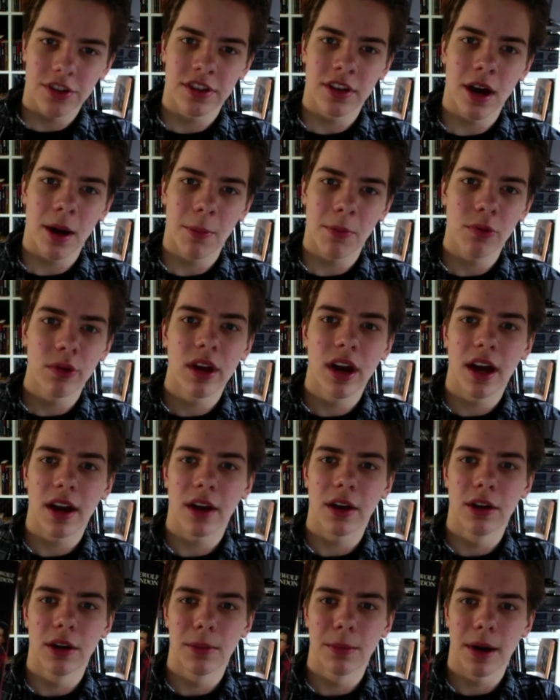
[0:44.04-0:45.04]
up, we got
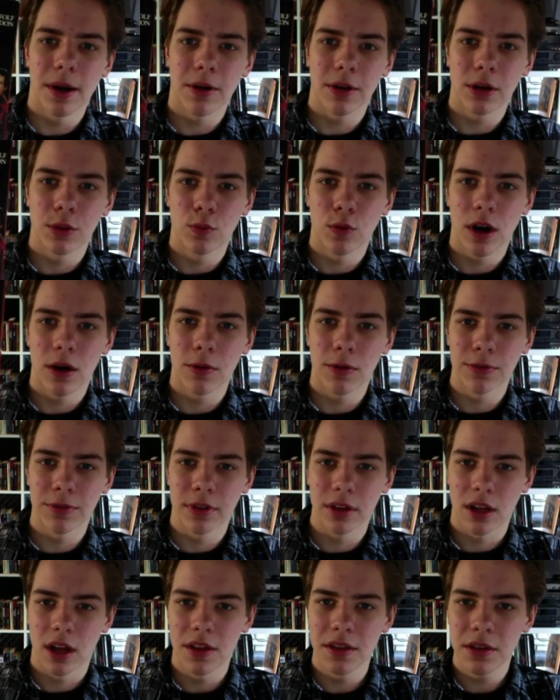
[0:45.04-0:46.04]
An American Werewolf in
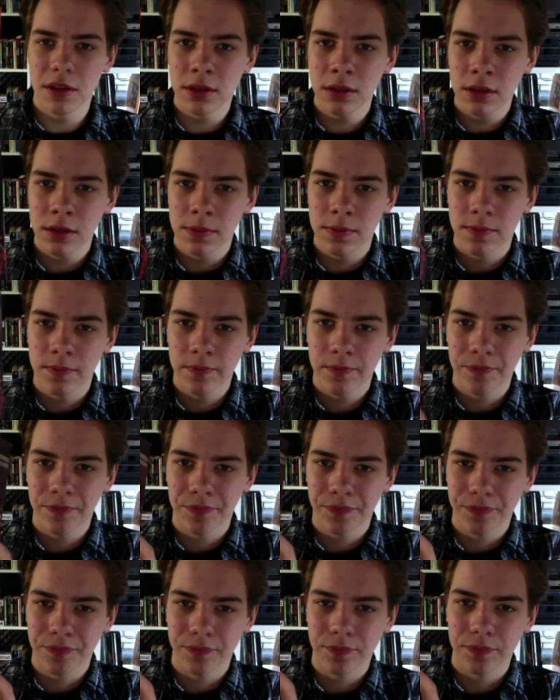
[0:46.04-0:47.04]
London.
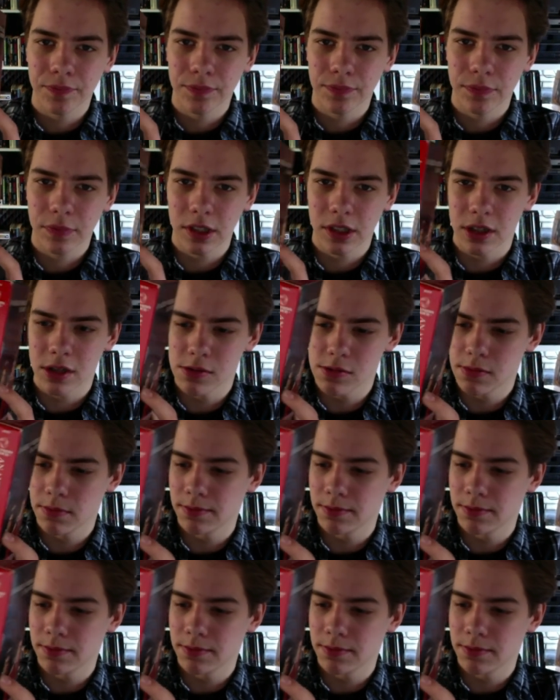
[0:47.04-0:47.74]
Oh.